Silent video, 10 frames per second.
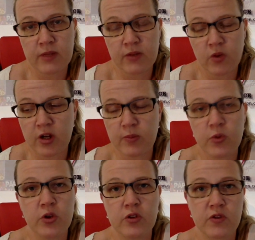quite a
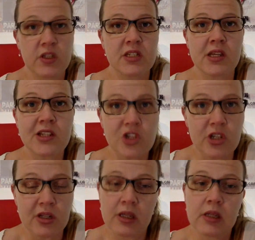point of
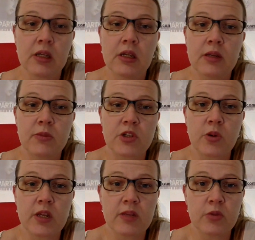contention
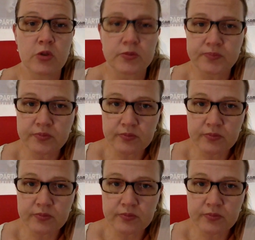between them all.